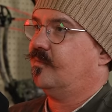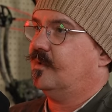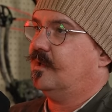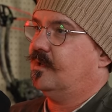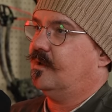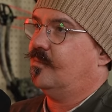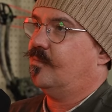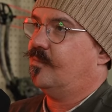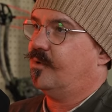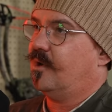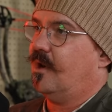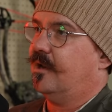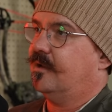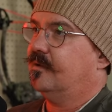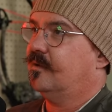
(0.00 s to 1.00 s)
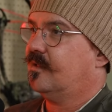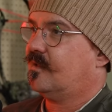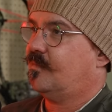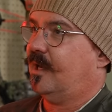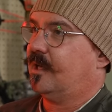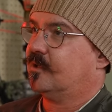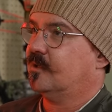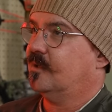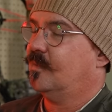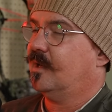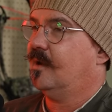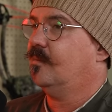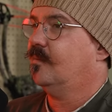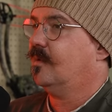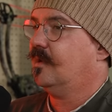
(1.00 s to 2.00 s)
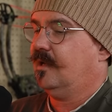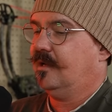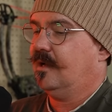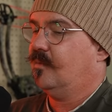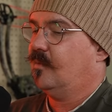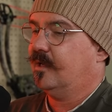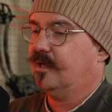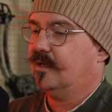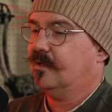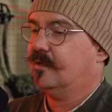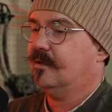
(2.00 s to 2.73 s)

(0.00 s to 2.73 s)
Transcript: you know, broad spectrum and I and I wanted